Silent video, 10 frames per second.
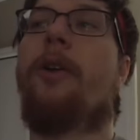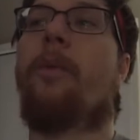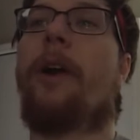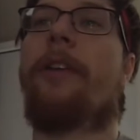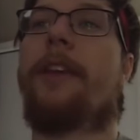
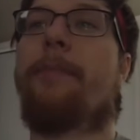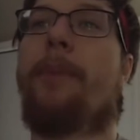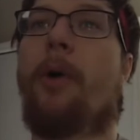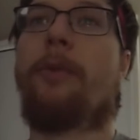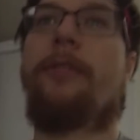where they
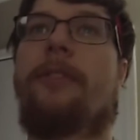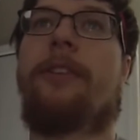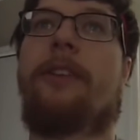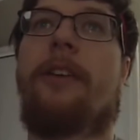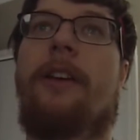
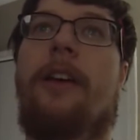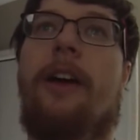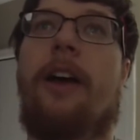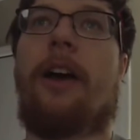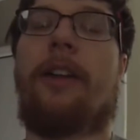post
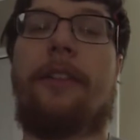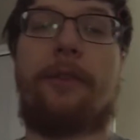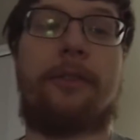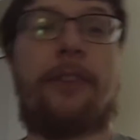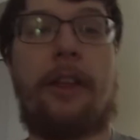
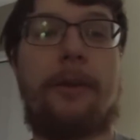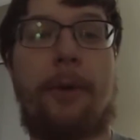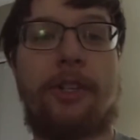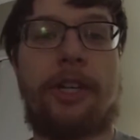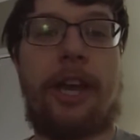that they're selling a
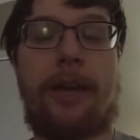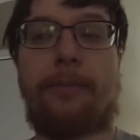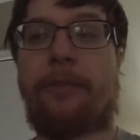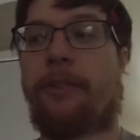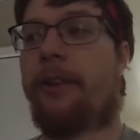bunch of
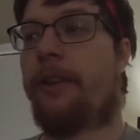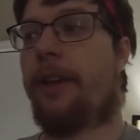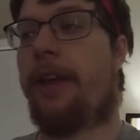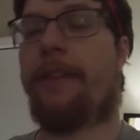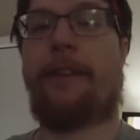games,
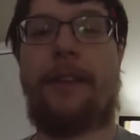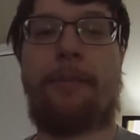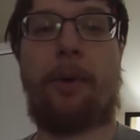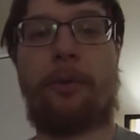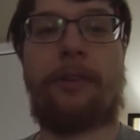and then
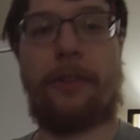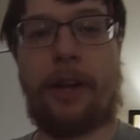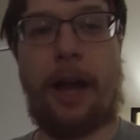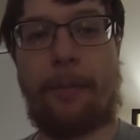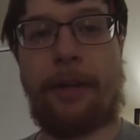they post in
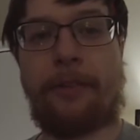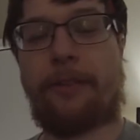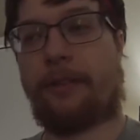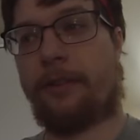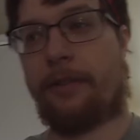the
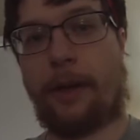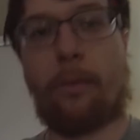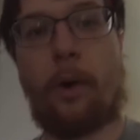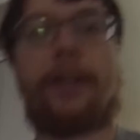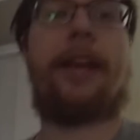comments,
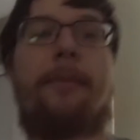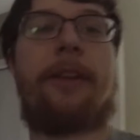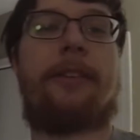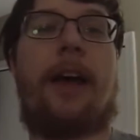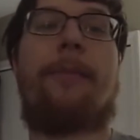like, one game
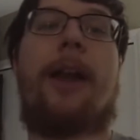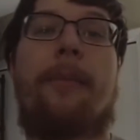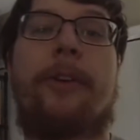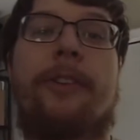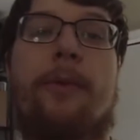at a time and
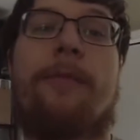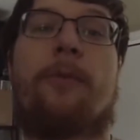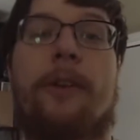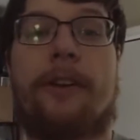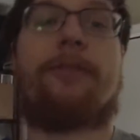how much they
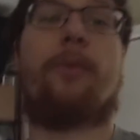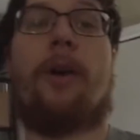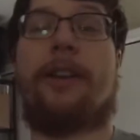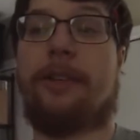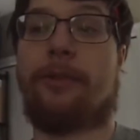want for it, and if you
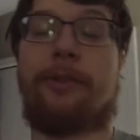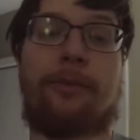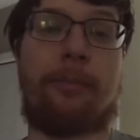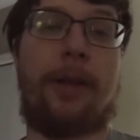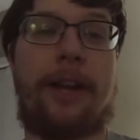want it, you
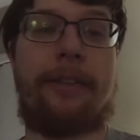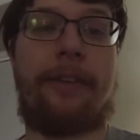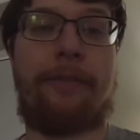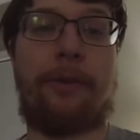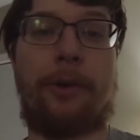just reply to
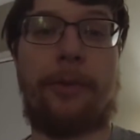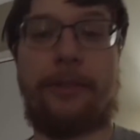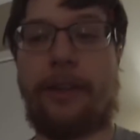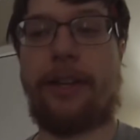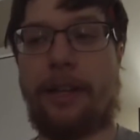that photo
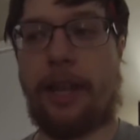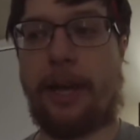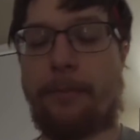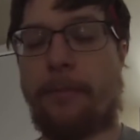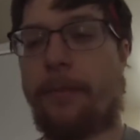and say, claim.